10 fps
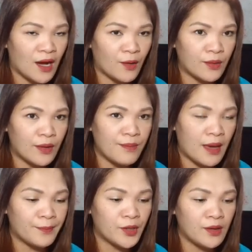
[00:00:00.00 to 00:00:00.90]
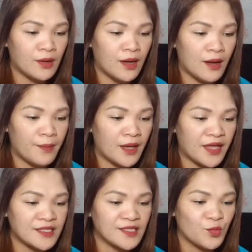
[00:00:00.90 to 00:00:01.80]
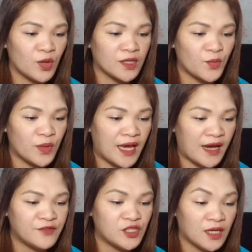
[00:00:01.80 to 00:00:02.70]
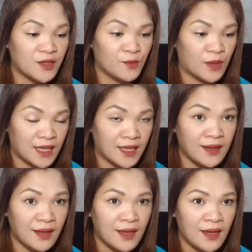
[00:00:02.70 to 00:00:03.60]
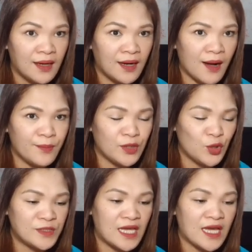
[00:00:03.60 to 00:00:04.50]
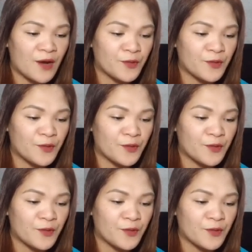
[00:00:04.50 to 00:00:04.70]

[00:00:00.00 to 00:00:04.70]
Now remember, that's what we have generated using